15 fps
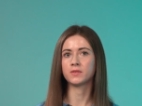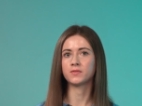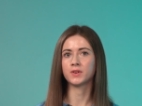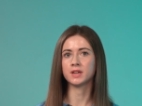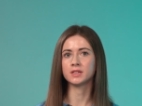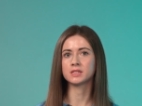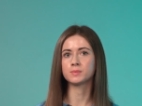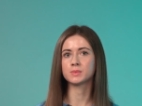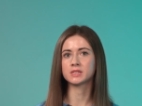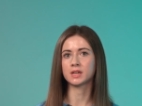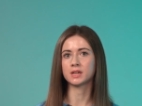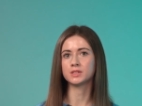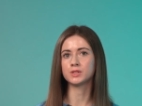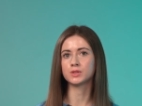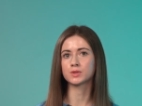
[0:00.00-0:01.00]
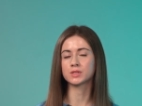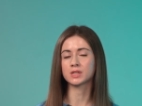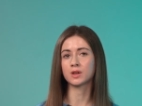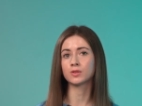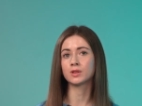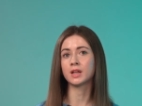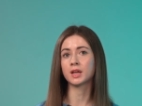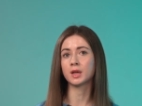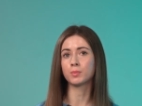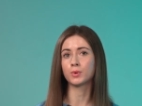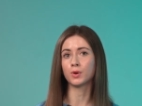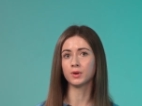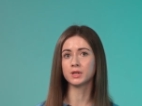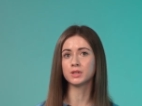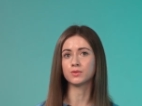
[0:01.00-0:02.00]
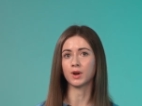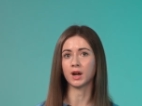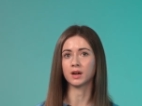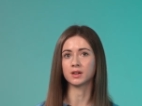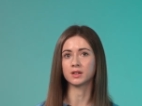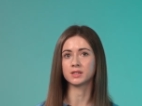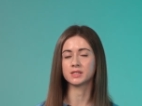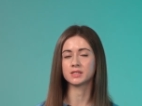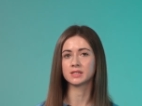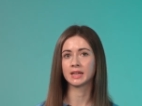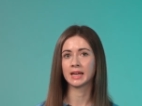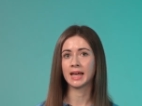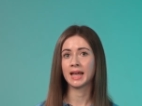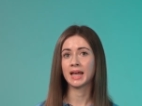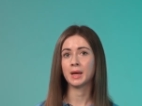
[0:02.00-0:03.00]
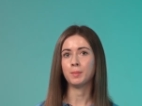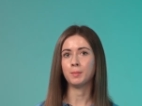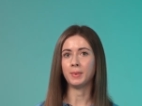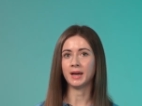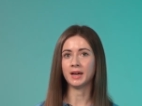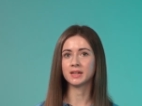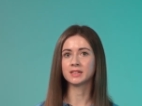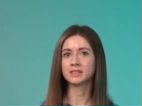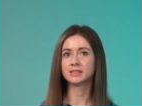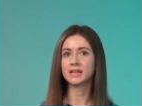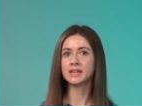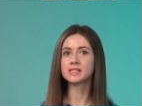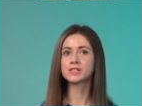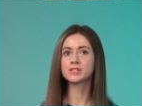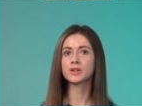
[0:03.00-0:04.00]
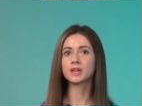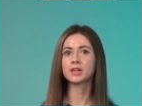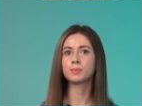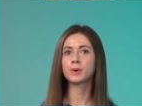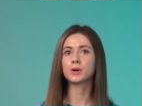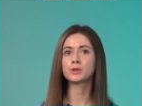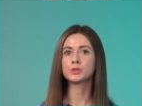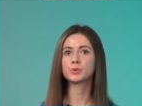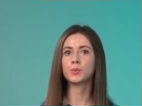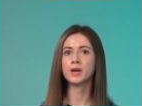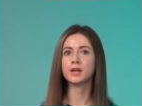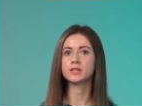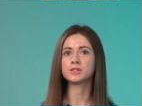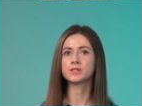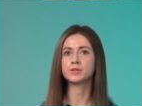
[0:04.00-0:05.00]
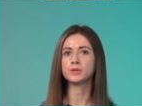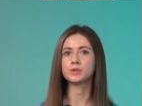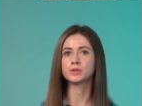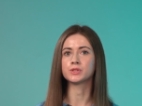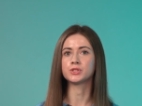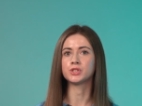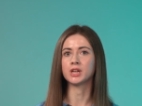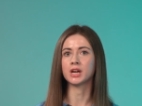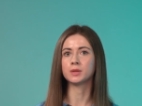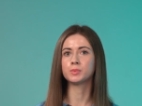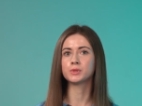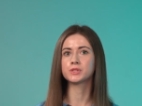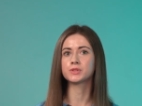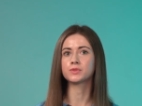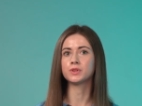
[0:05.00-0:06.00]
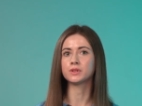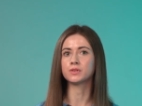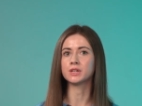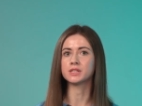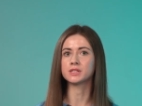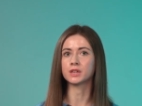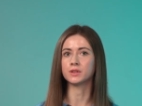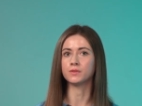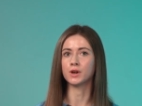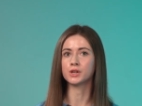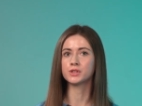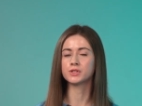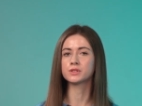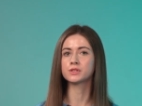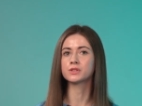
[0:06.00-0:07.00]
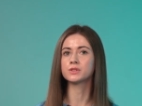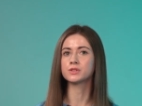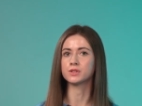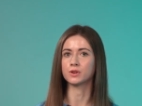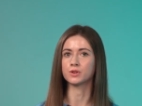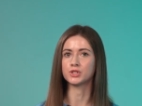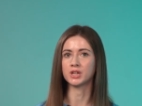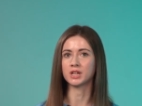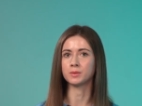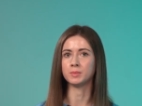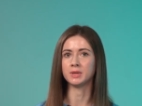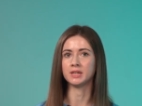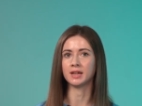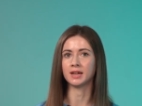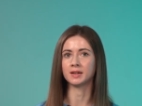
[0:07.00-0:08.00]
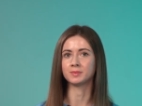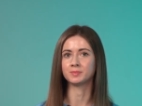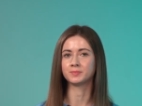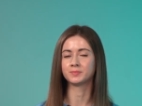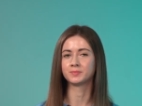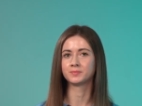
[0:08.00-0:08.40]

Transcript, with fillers: I'm afraid I'm starting to sound like a broken record. Better, let's talk about ways to use chatbots to increase conversions on social media.